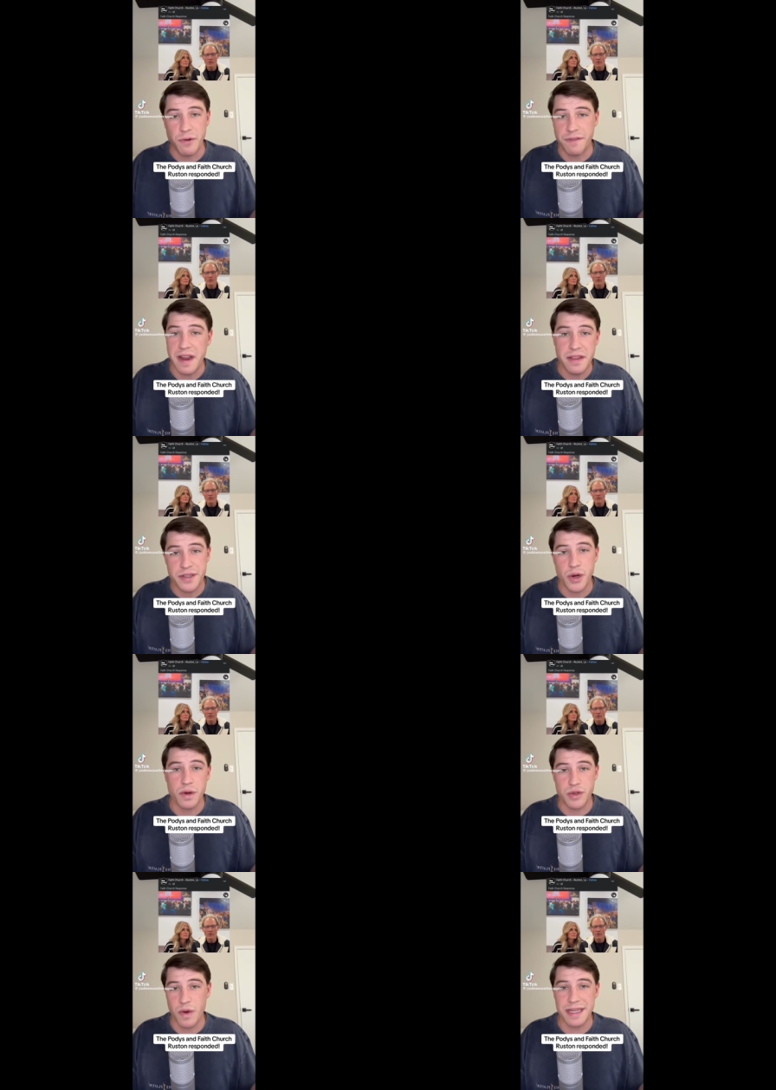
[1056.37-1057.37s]
Faith
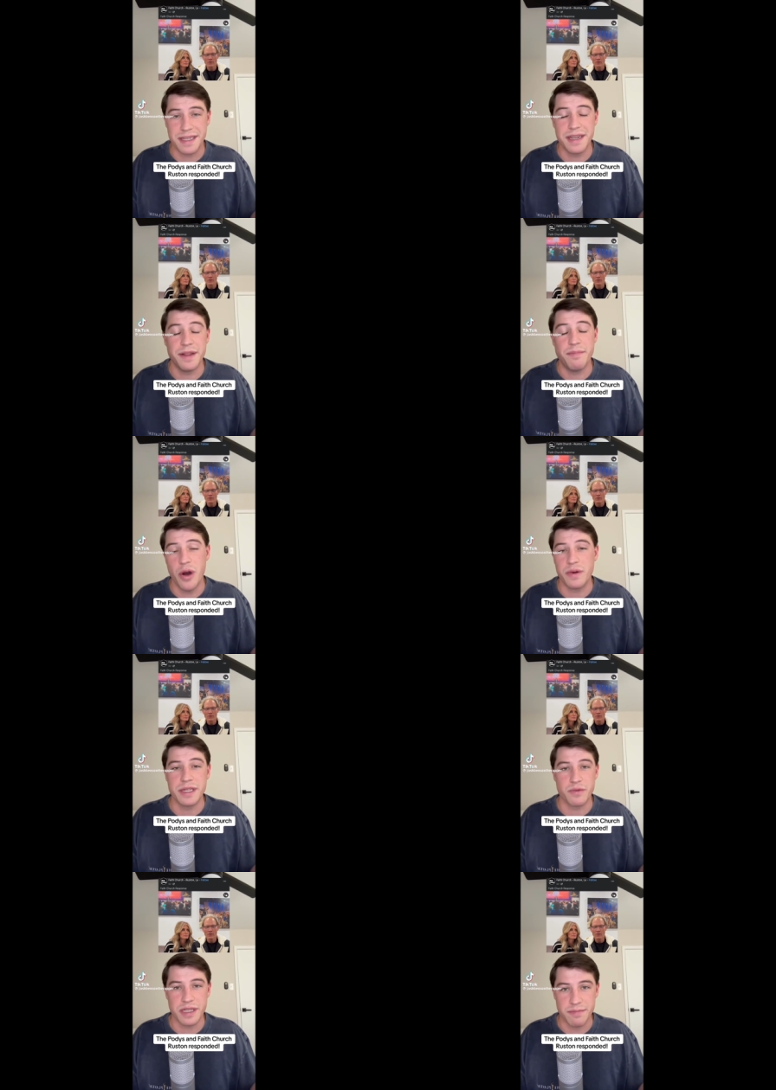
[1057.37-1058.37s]
Church Ruston and the
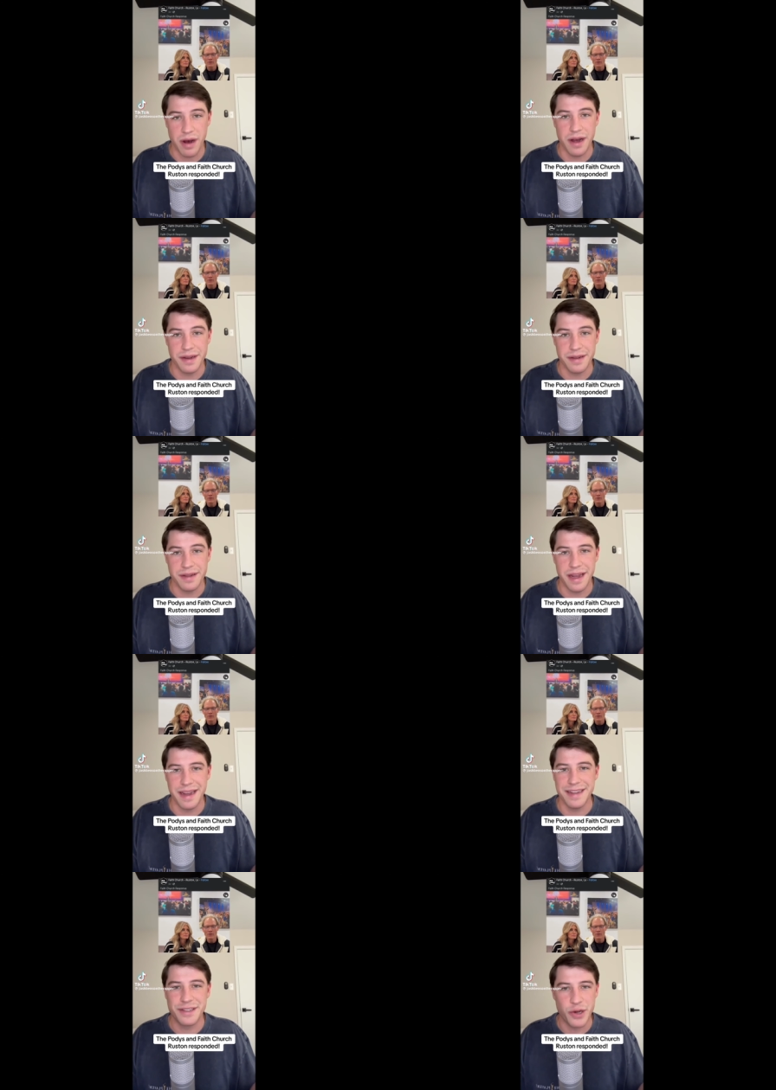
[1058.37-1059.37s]
Podies responded,
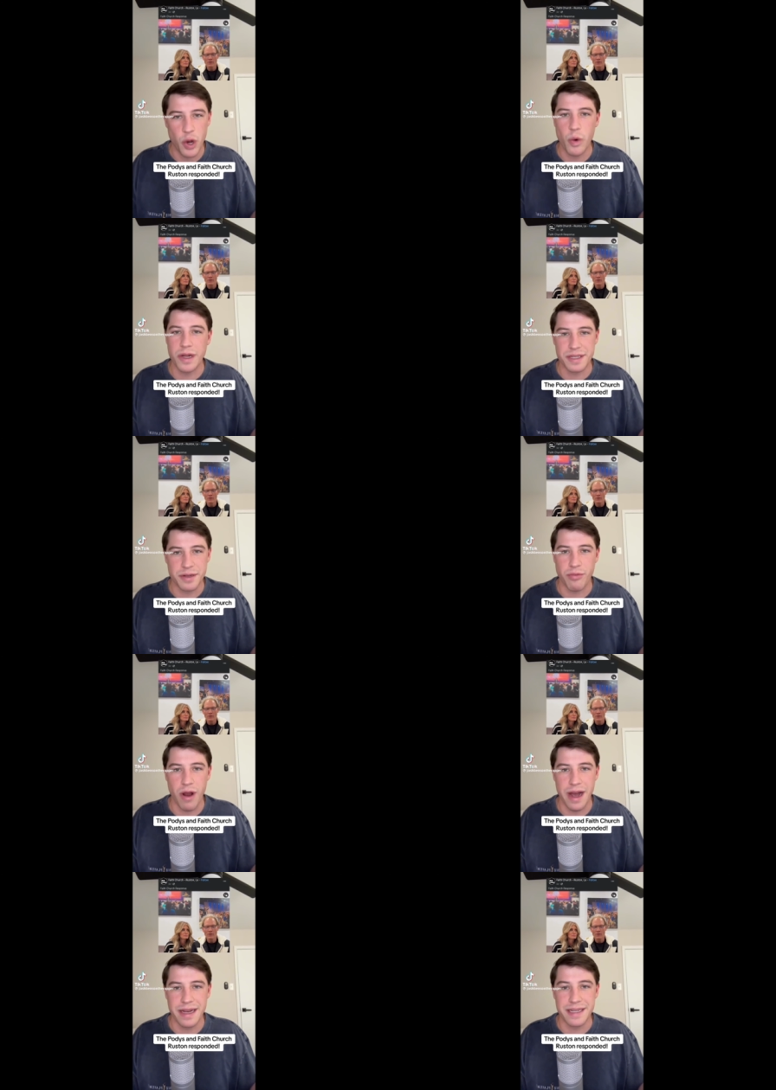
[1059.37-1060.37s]
and to no one's
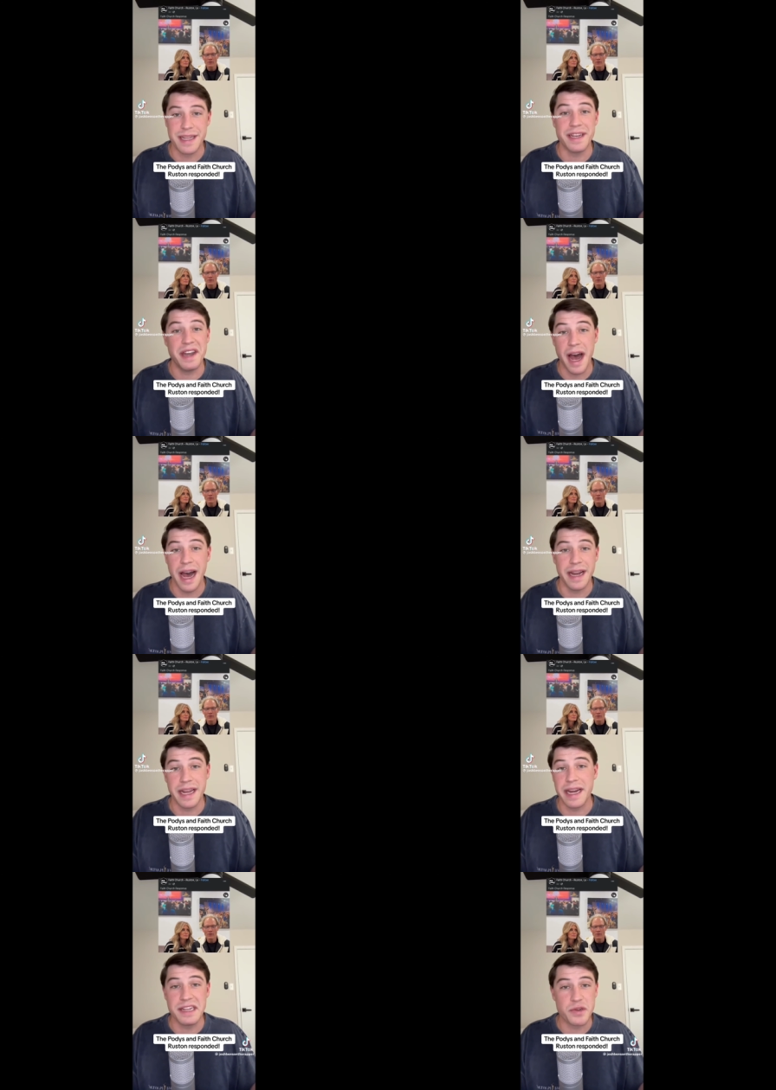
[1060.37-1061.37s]
surprise, they denied
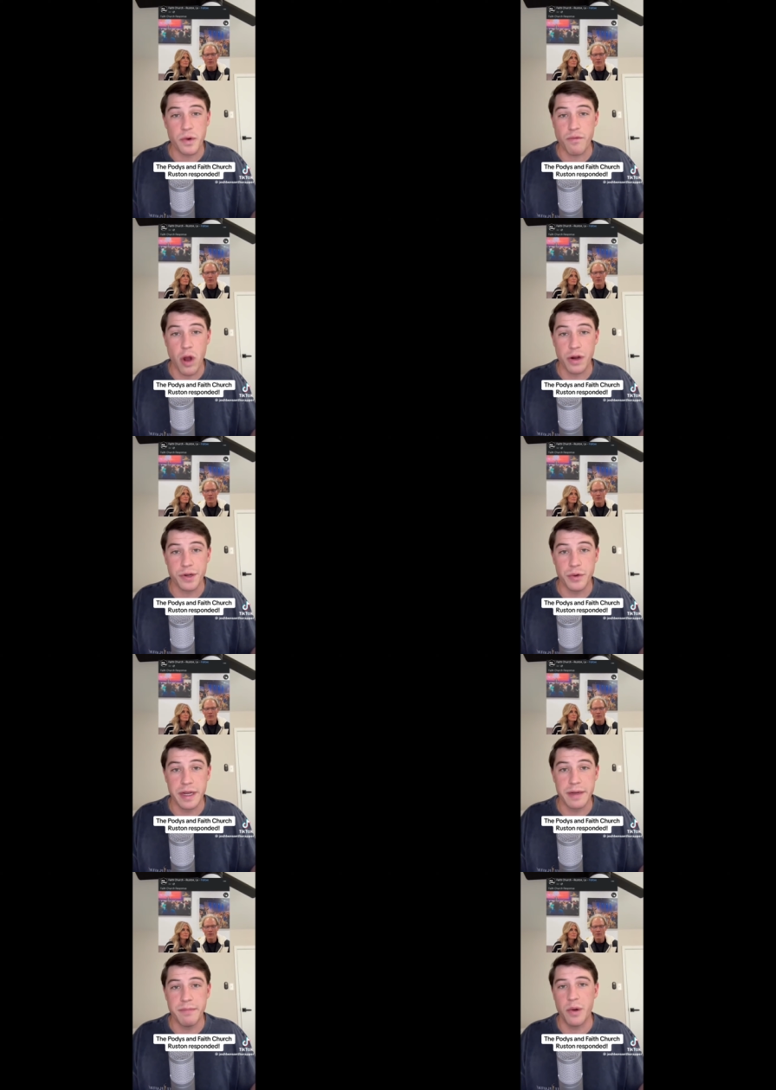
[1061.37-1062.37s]
any sort of
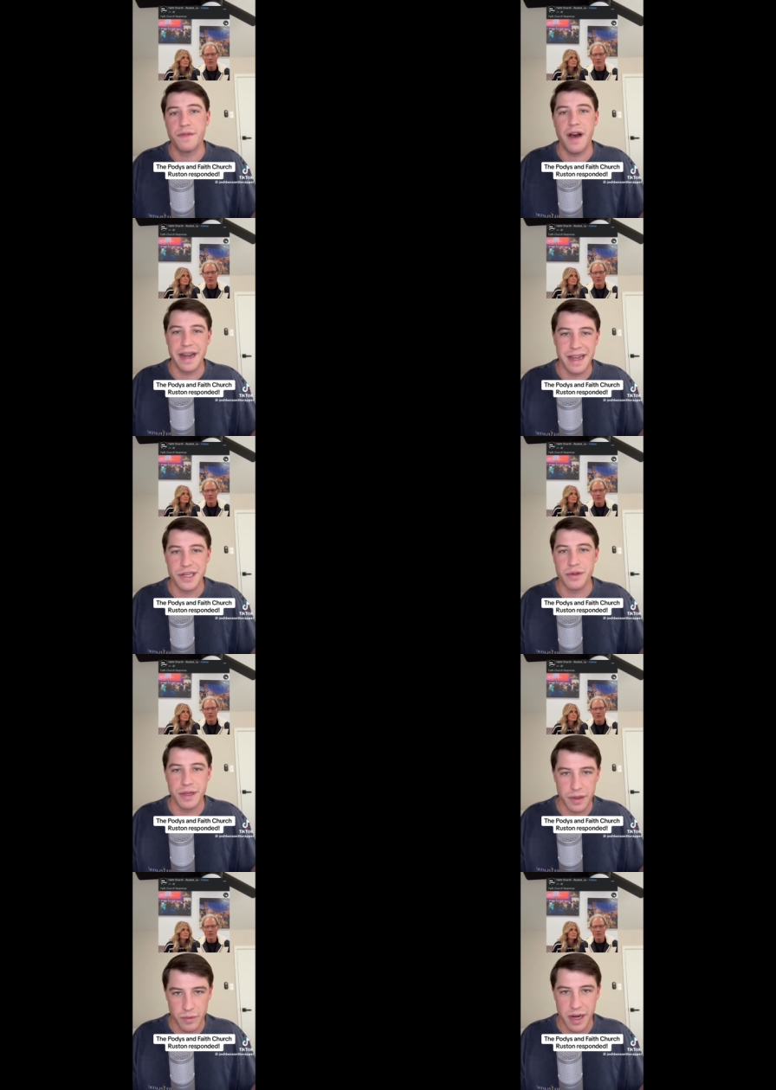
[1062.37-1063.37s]
wrongdoing, both financial
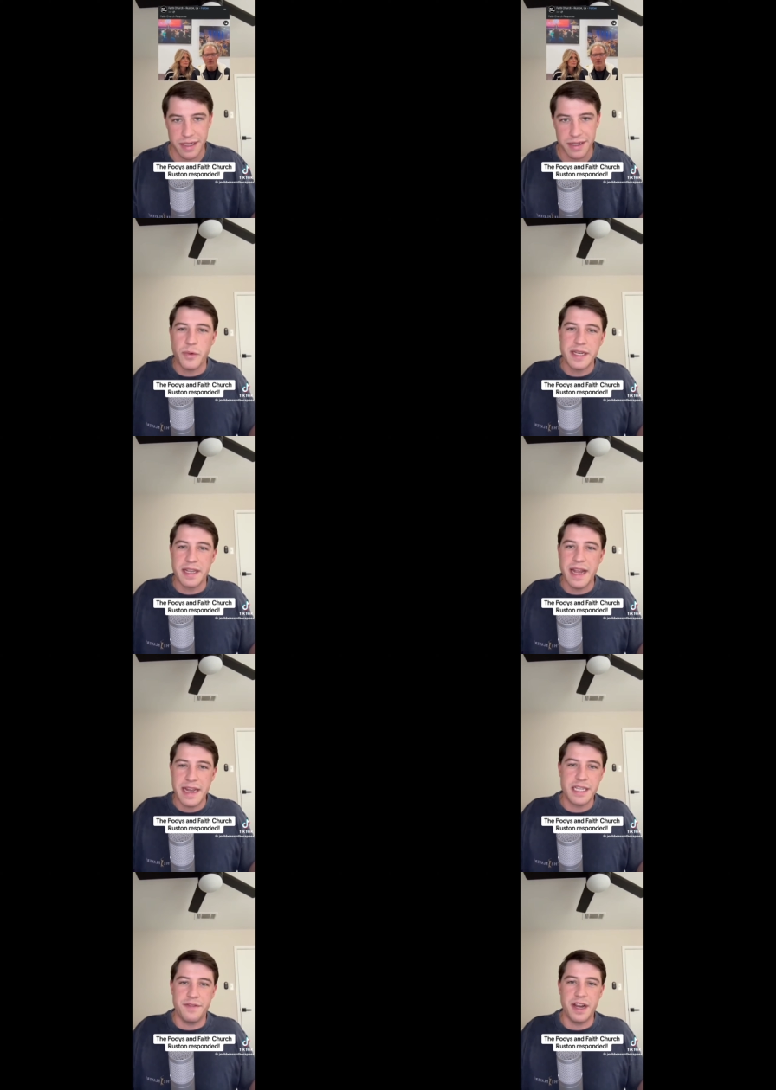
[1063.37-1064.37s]
and otherwise. So in
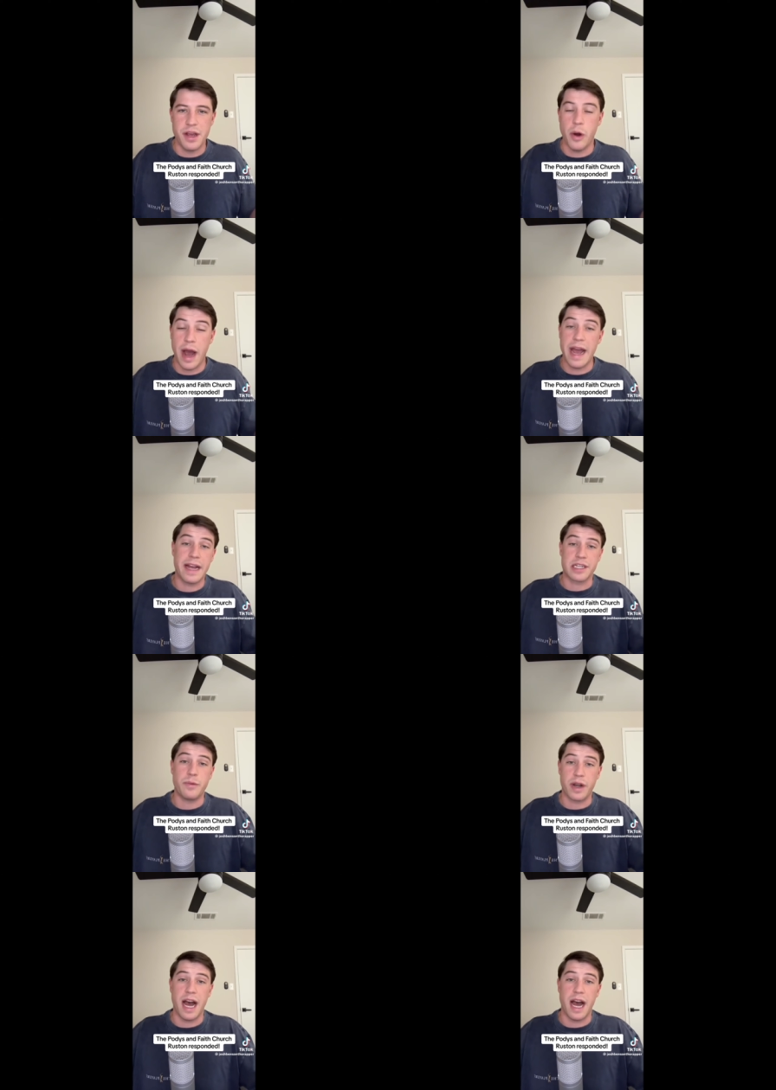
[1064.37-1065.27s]
today's video, I actually want to